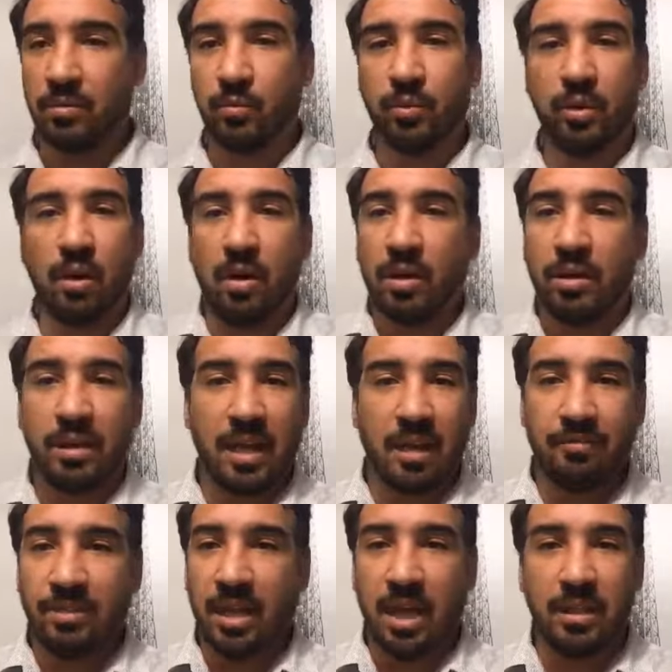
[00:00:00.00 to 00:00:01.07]
We are gonna have
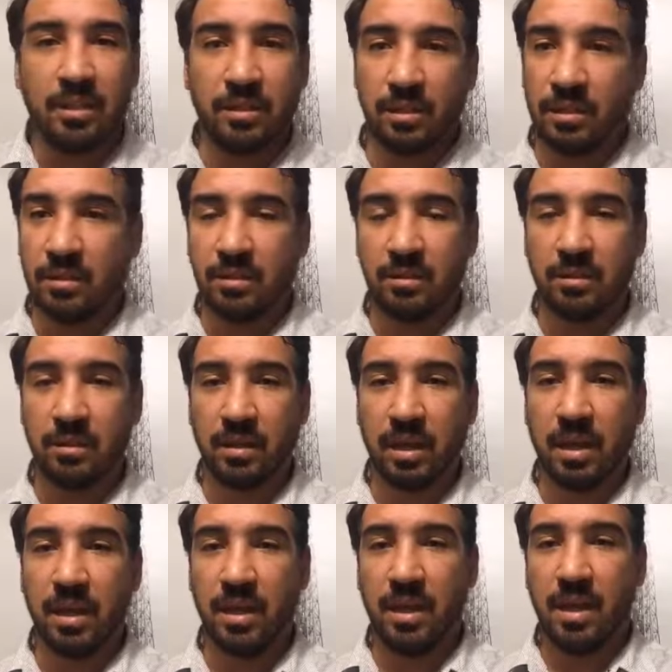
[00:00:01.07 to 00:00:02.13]
challenges, okay.